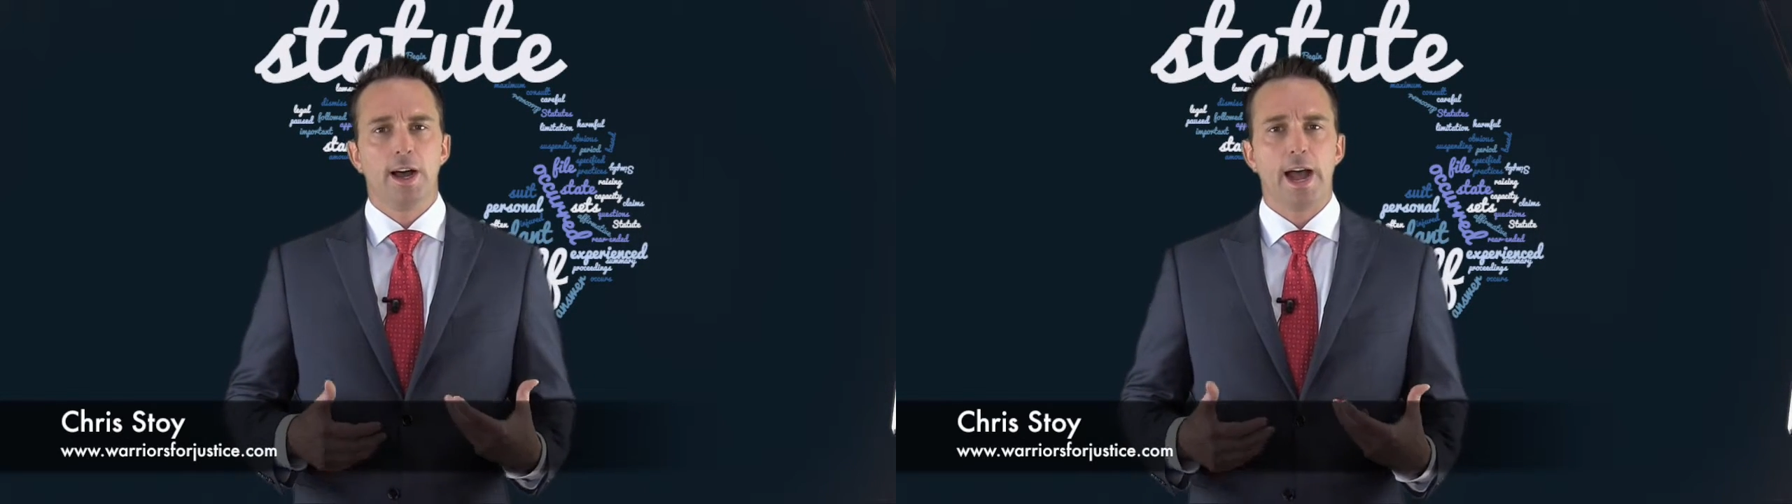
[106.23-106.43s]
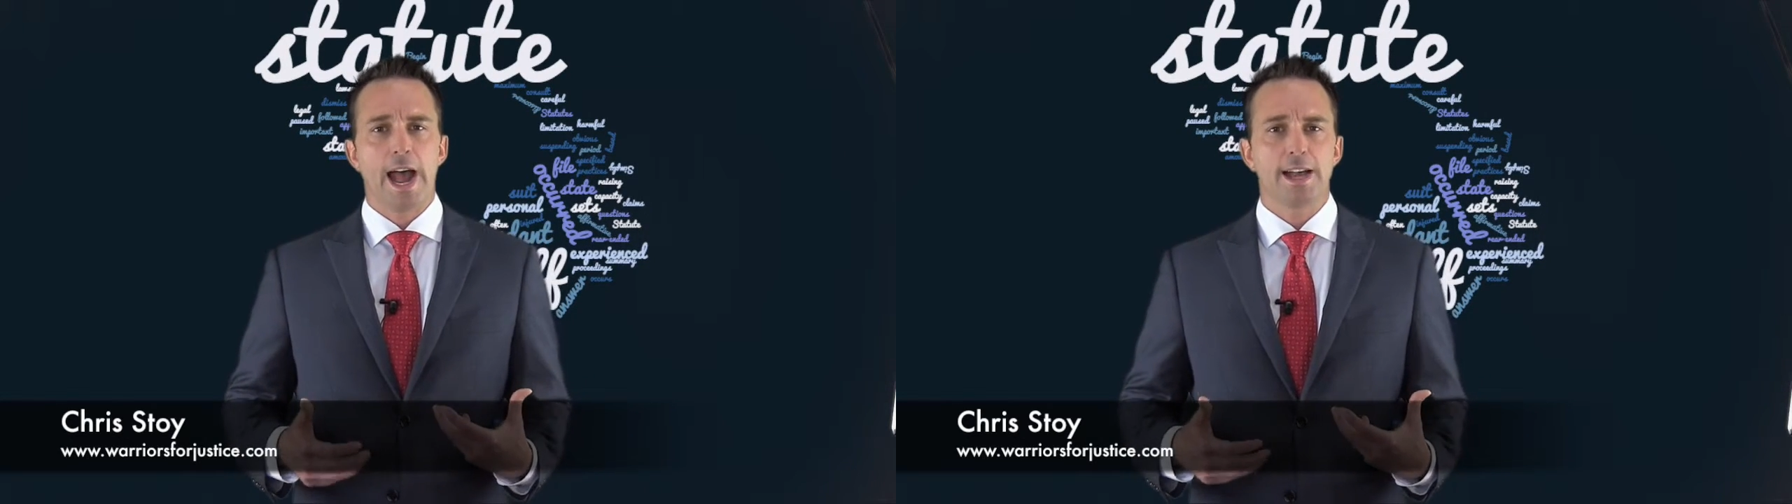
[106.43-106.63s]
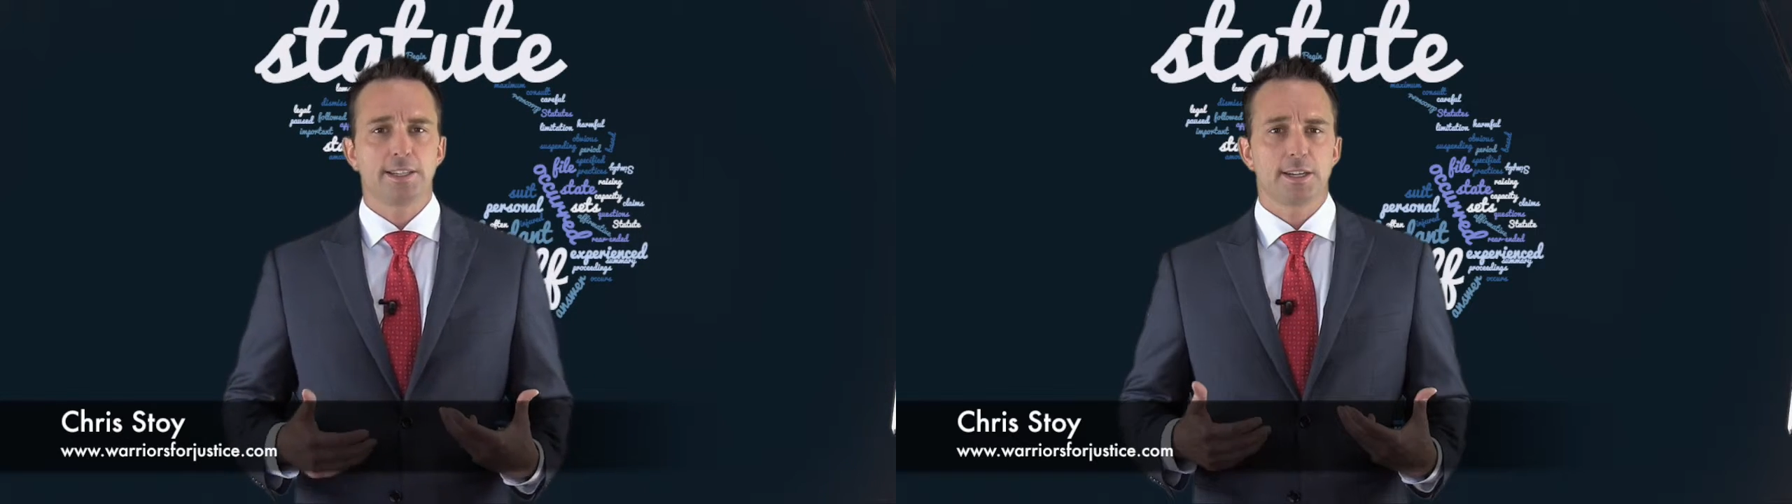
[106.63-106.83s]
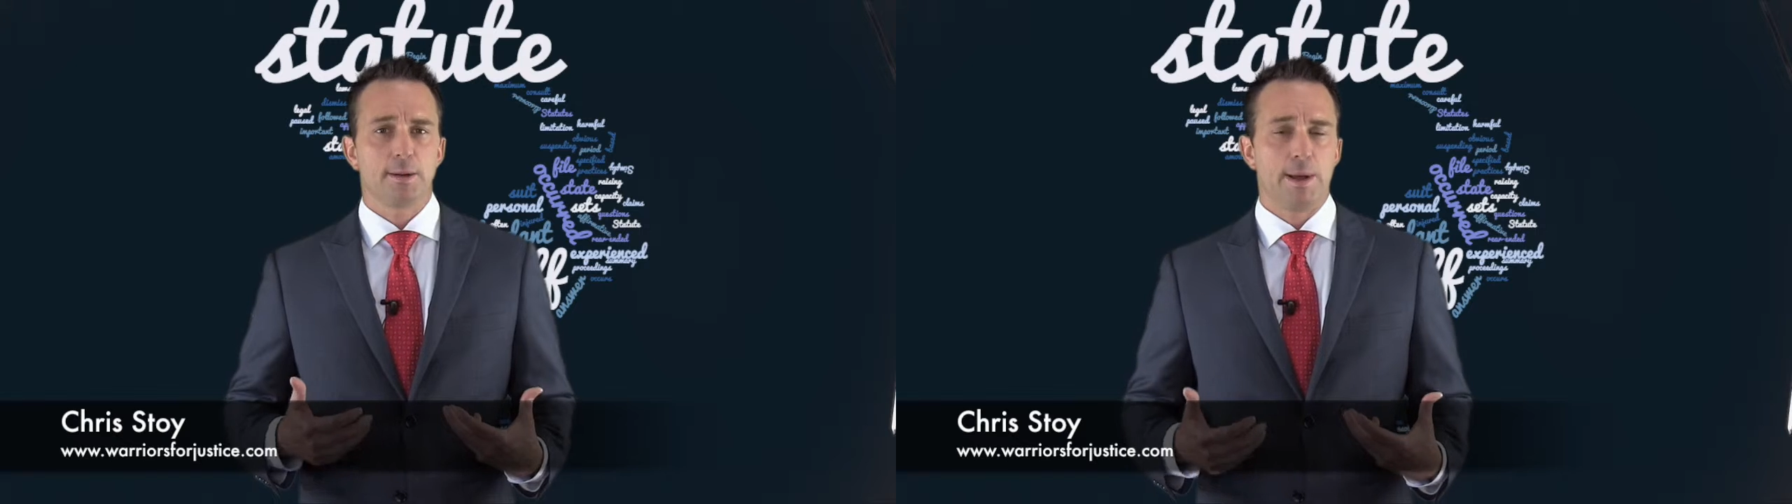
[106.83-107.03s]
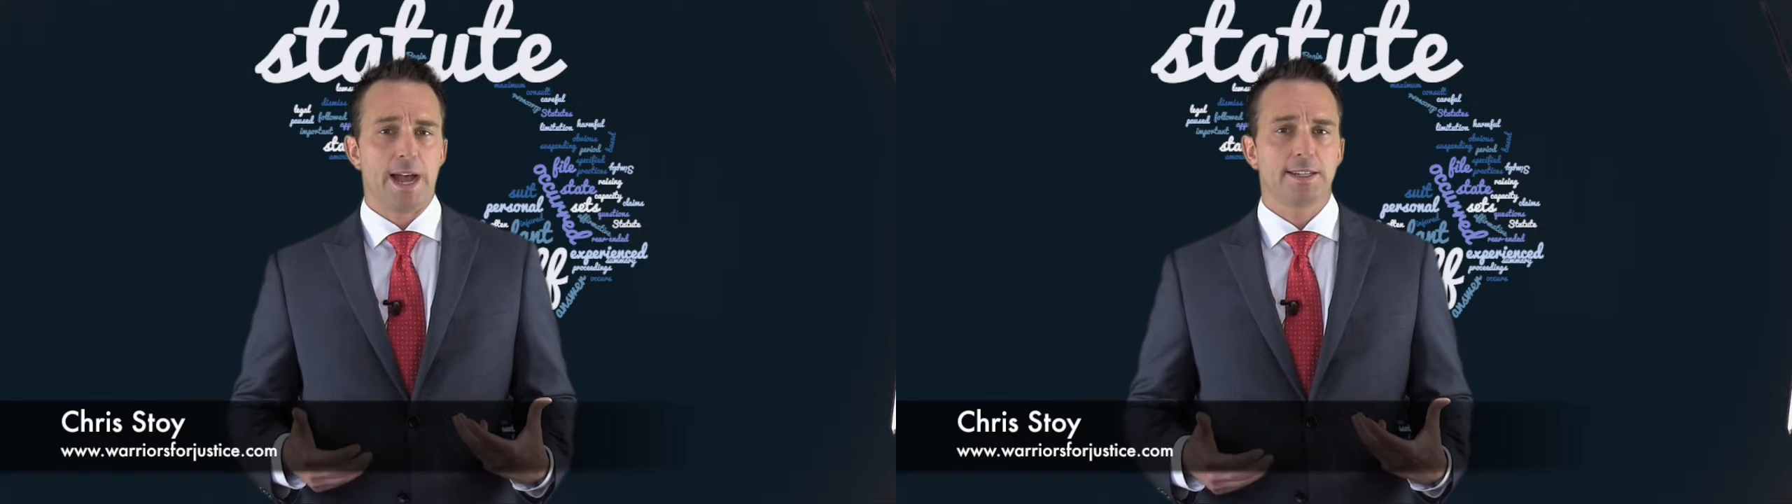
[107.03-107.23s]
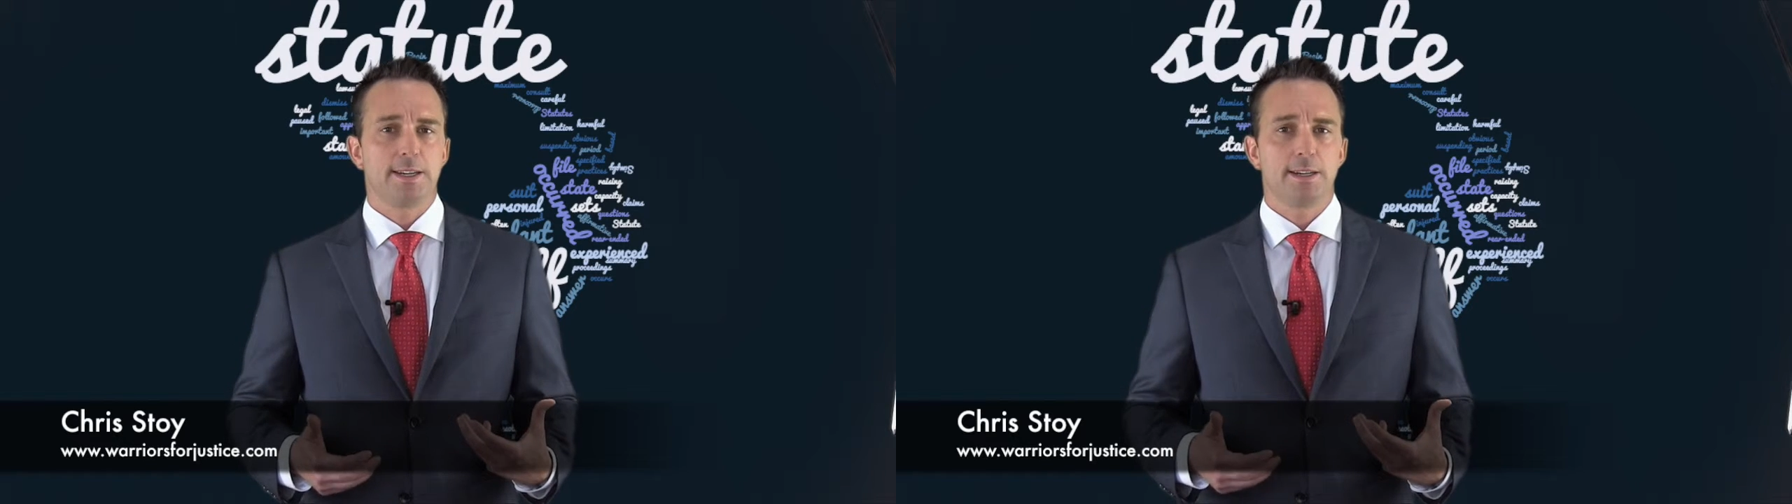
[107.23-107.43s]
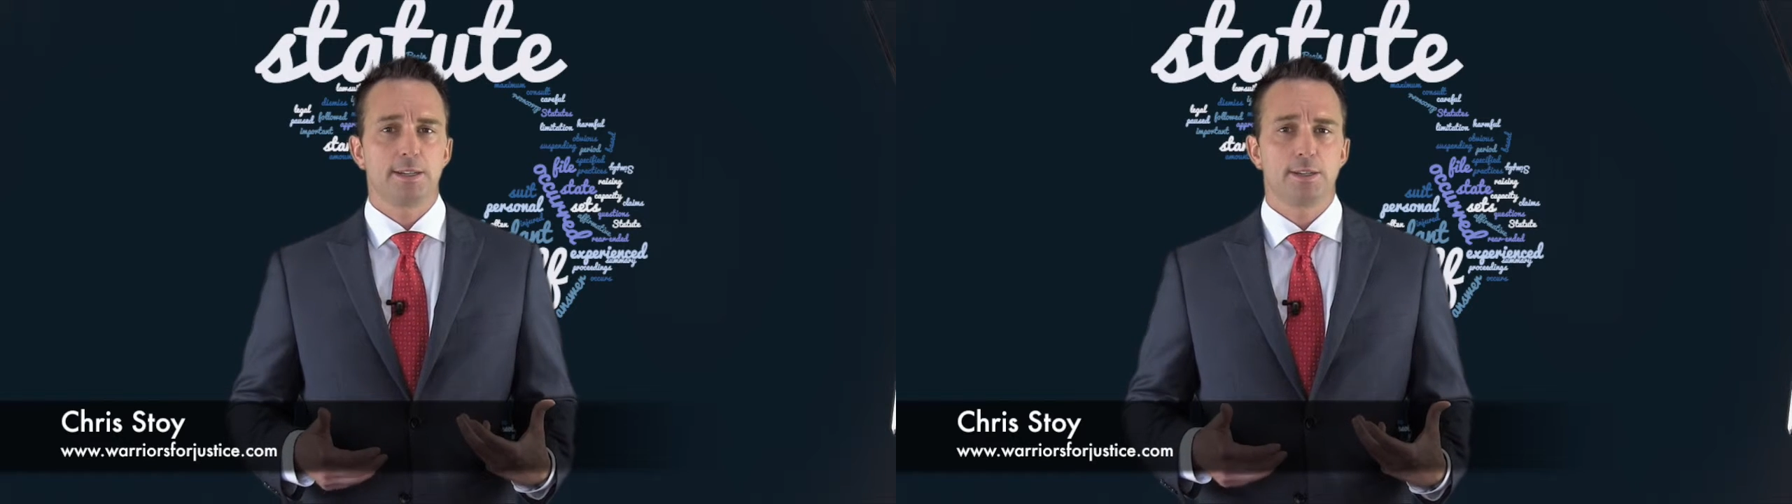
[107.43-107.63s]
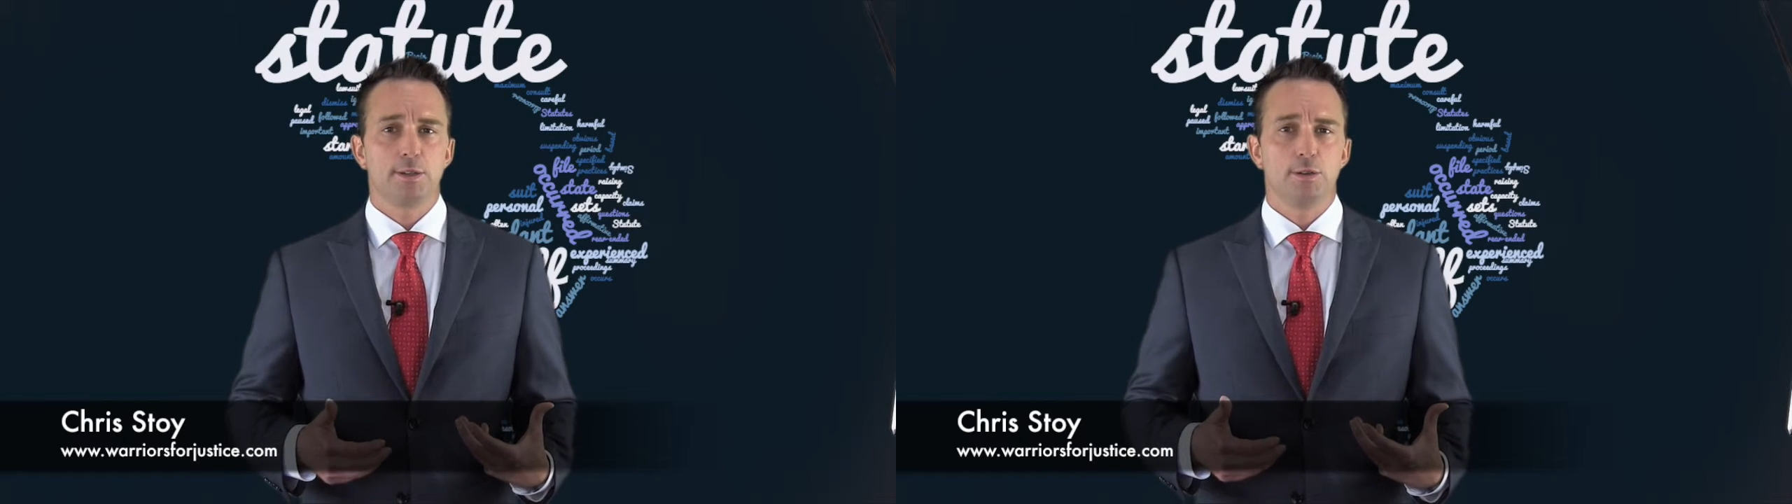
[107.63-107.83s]
has capacity
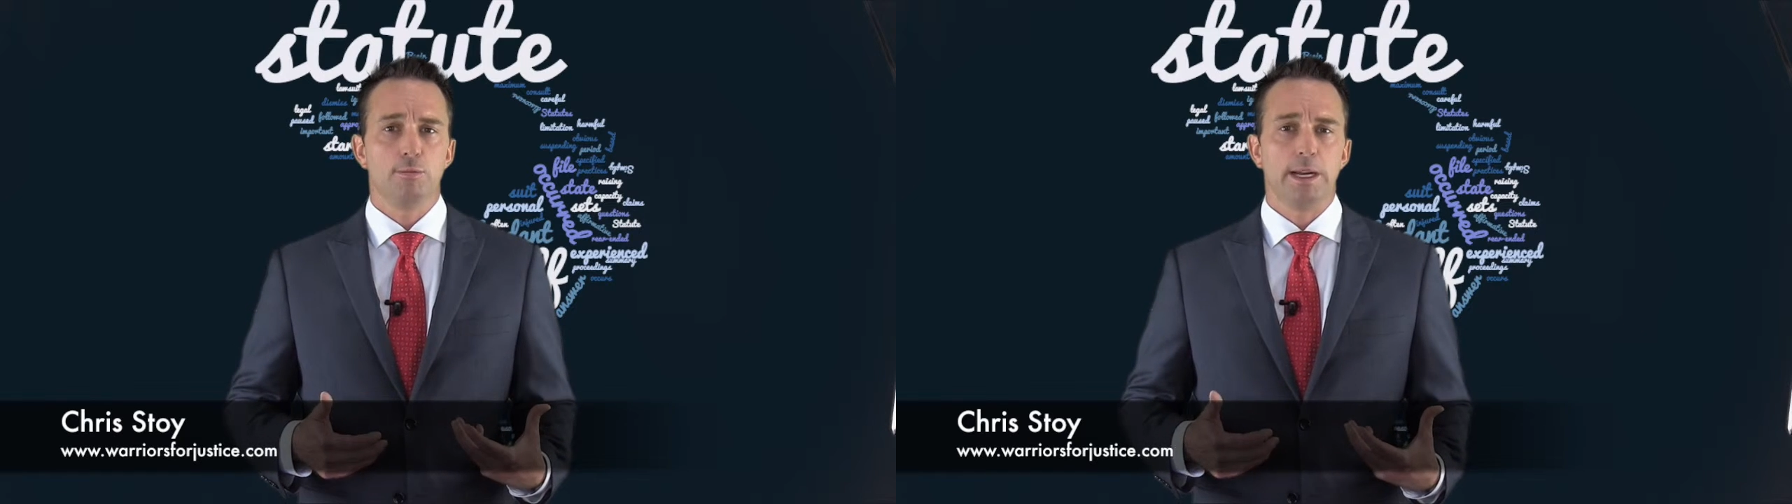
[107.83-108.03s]
to sue,